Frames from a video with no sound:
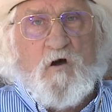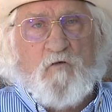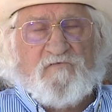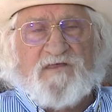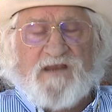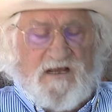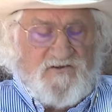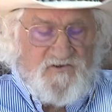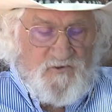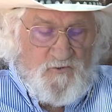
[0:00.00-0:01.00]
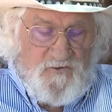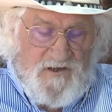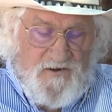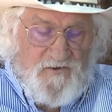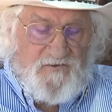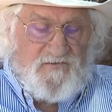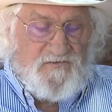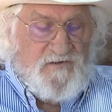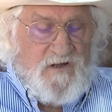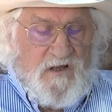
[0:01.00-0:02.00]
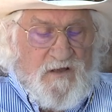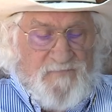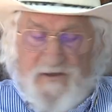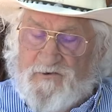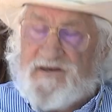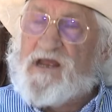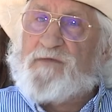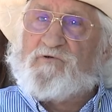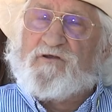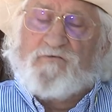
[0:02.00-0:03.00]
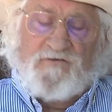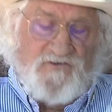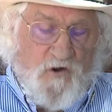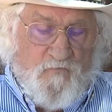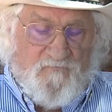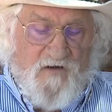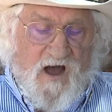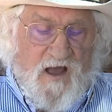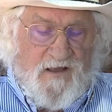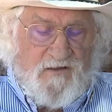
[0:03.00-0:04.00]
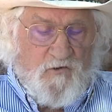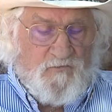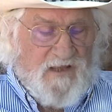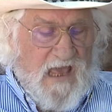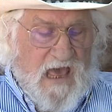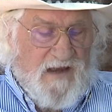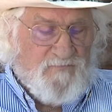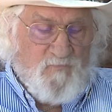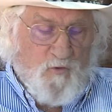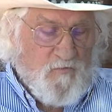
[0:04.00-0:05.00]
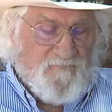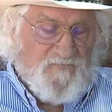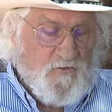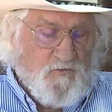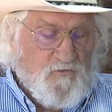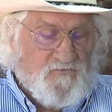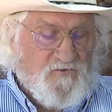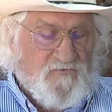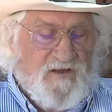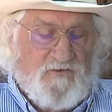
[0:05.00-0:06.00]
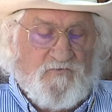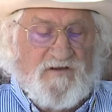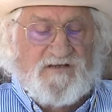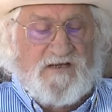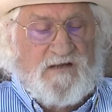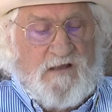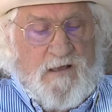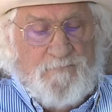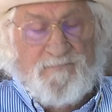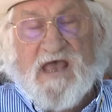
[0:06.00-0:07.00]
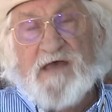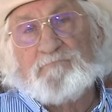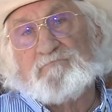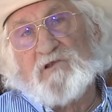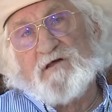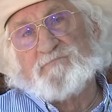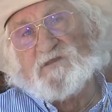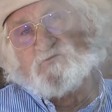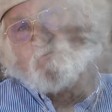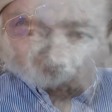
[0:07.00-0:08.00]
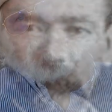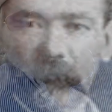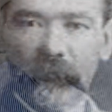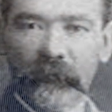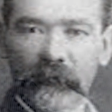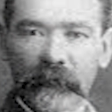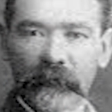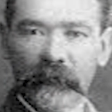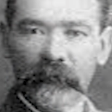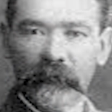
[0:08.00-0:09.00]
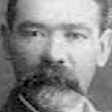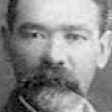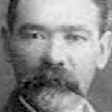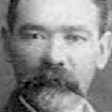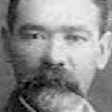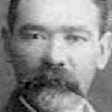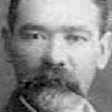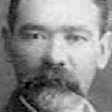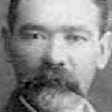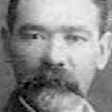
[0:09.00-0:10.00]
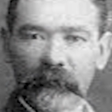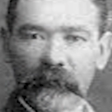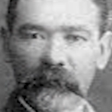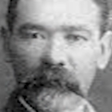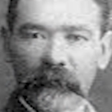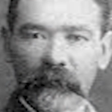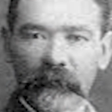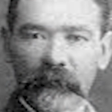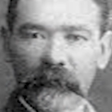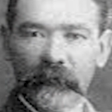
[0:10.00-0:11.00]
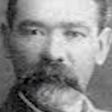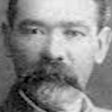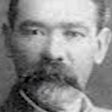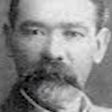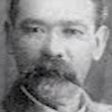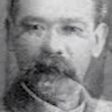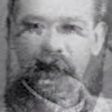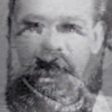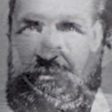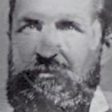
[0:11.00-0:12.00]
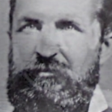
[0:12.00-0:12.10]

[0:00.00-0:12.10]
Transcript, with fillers: Over the next 2 years, Peter Gabriel and Joe Phy only added more fuel to the increasing bad blood between them. Gabriel also seemed to be mean as a snake, while